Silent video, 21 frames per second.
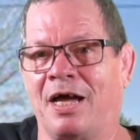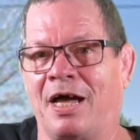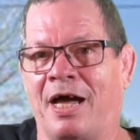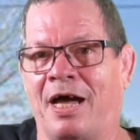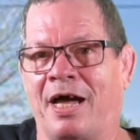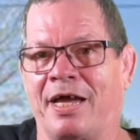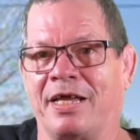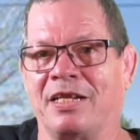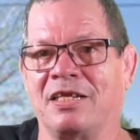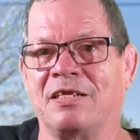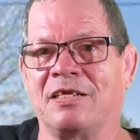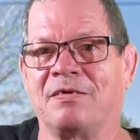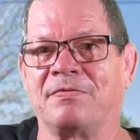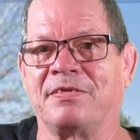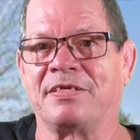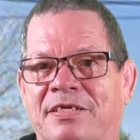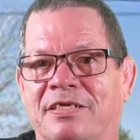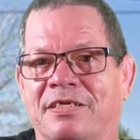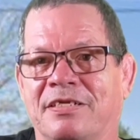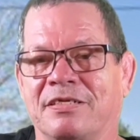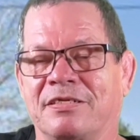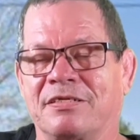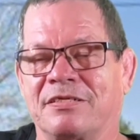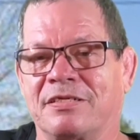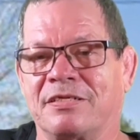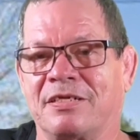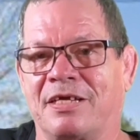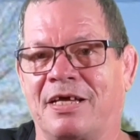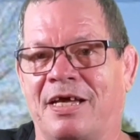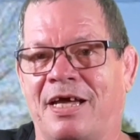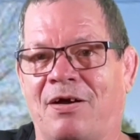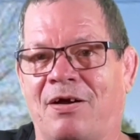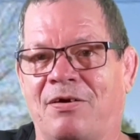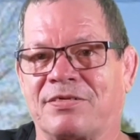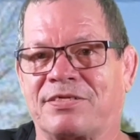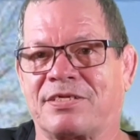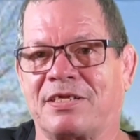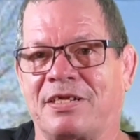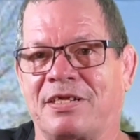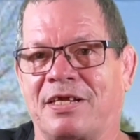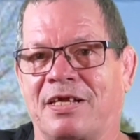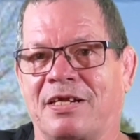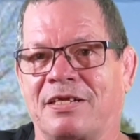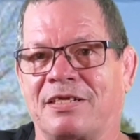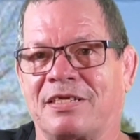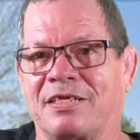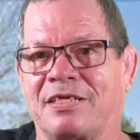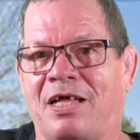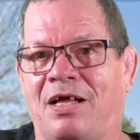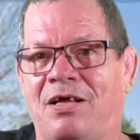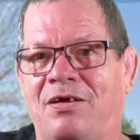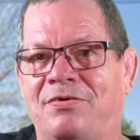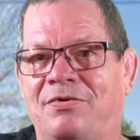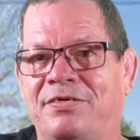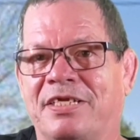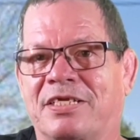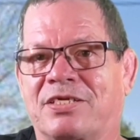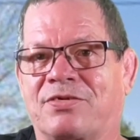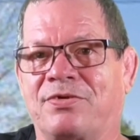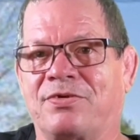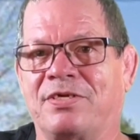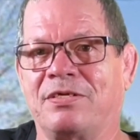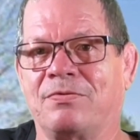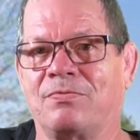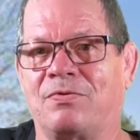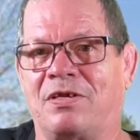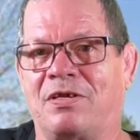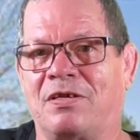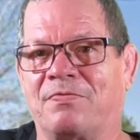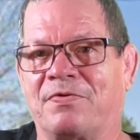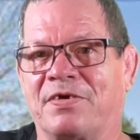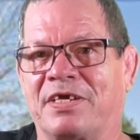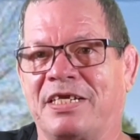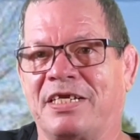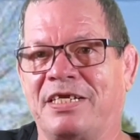I lived in a house on Colony Street in Wallingford,